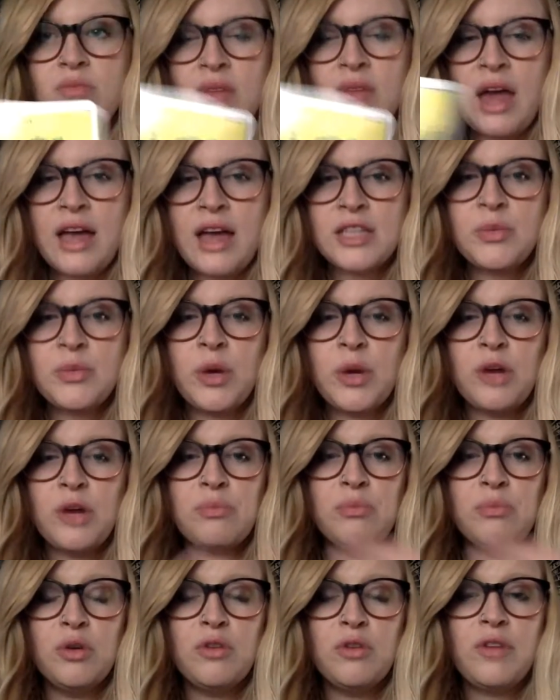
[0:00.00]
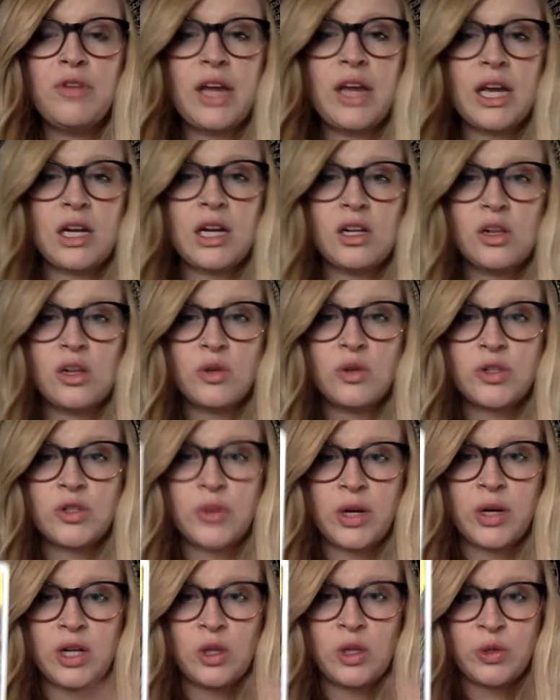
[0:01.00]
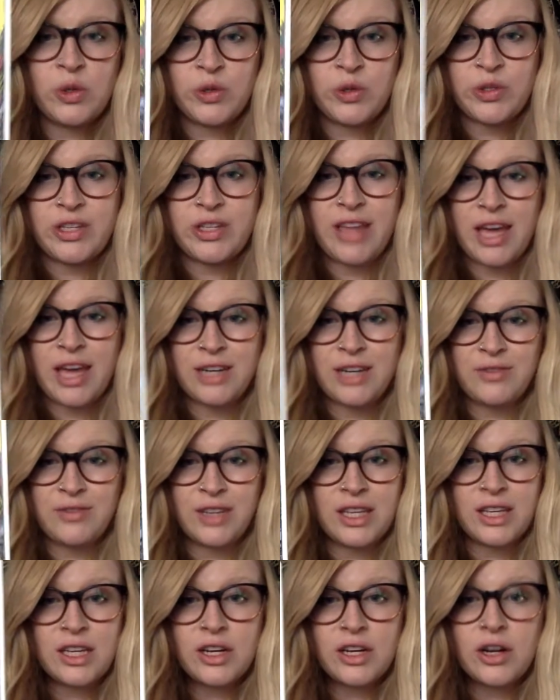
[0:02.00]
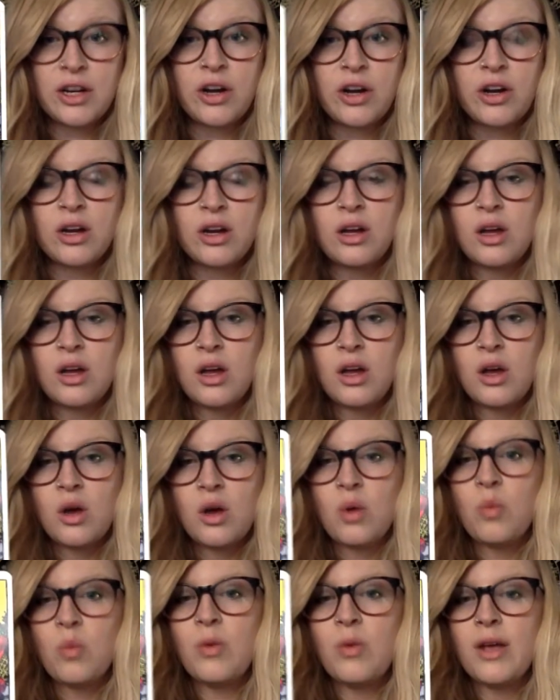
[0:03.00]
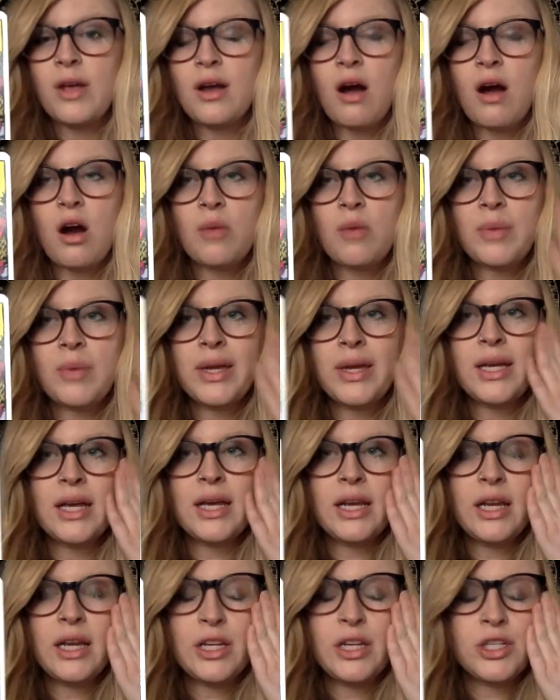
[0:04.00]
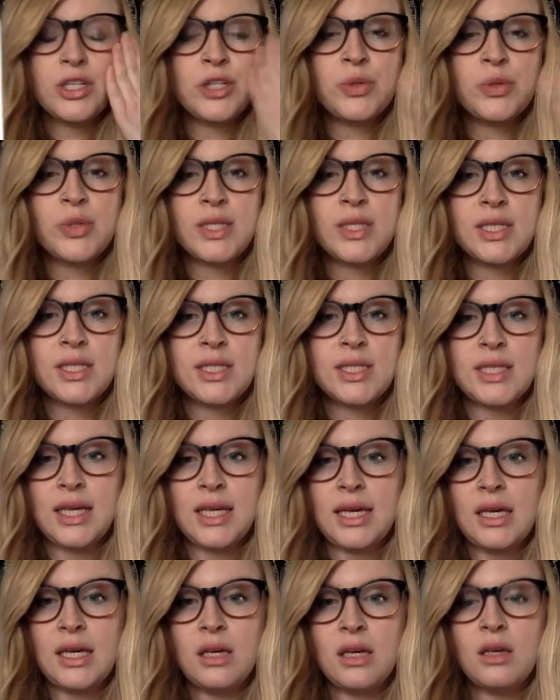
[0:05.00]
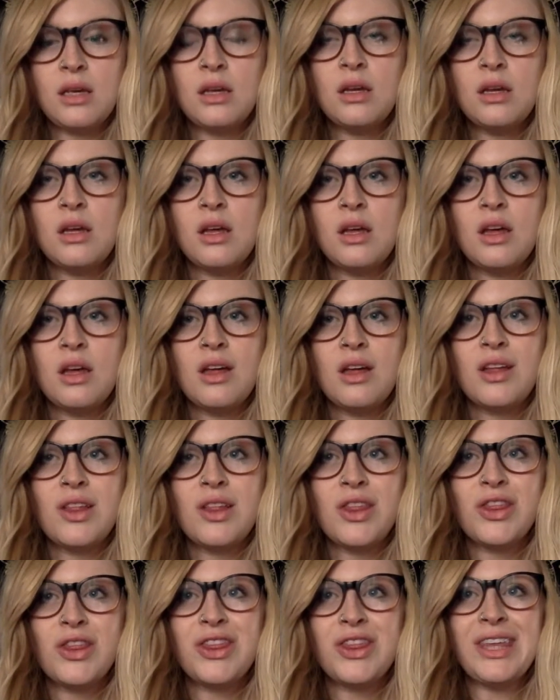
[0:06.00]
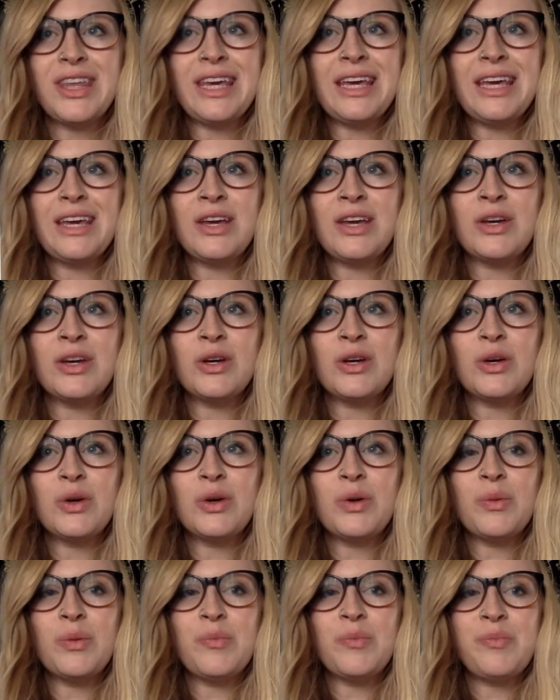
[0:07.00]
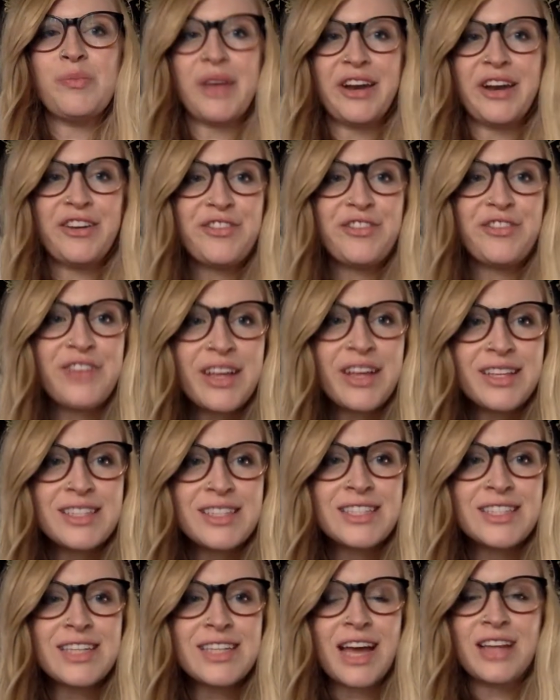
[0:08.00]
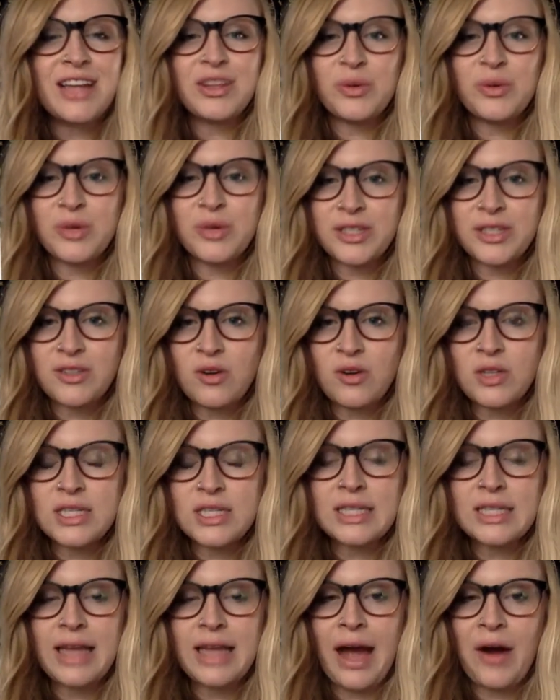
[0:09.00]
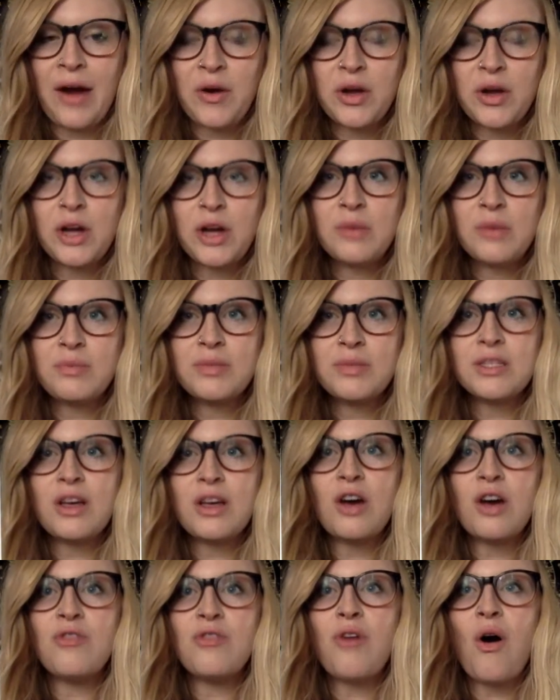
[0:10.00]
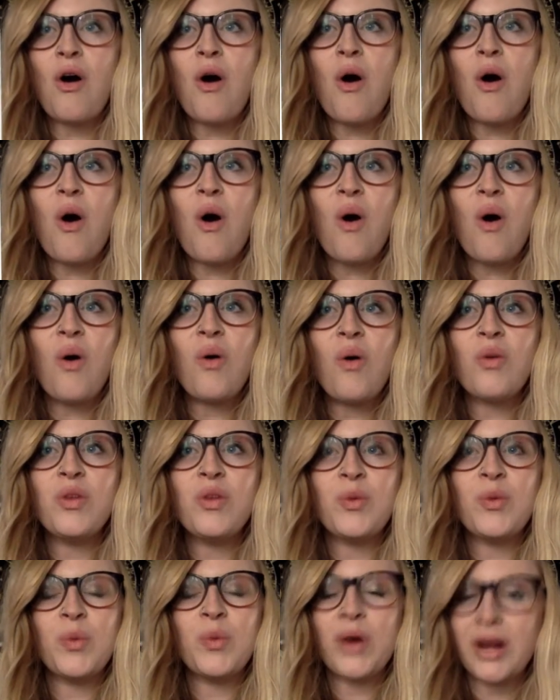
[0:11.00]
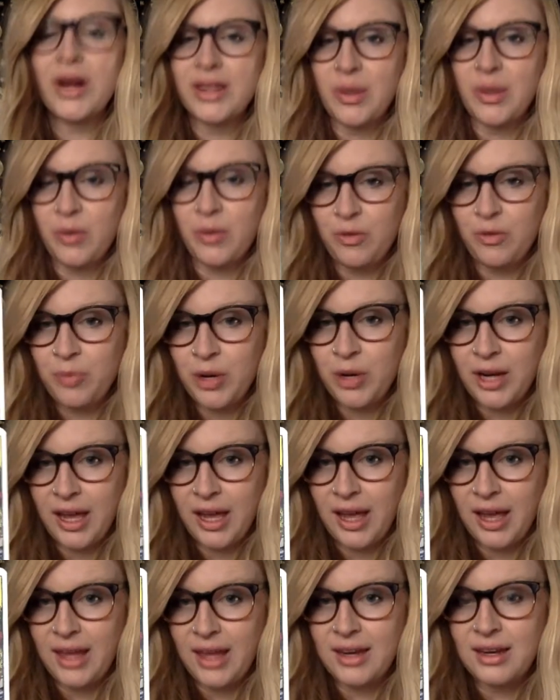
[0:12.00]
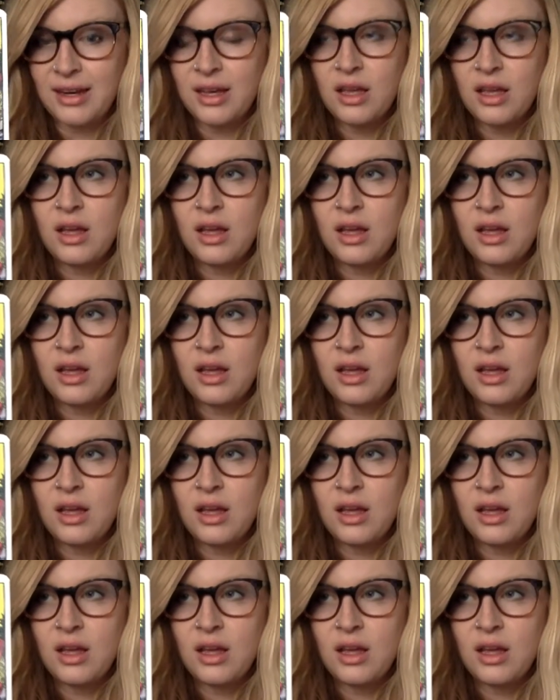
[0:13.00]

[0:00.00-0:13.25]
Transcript: as we are moving closer and closer to the end of the year, we are beginning to see the benefits and the results and the outcomes of all the work that we've put in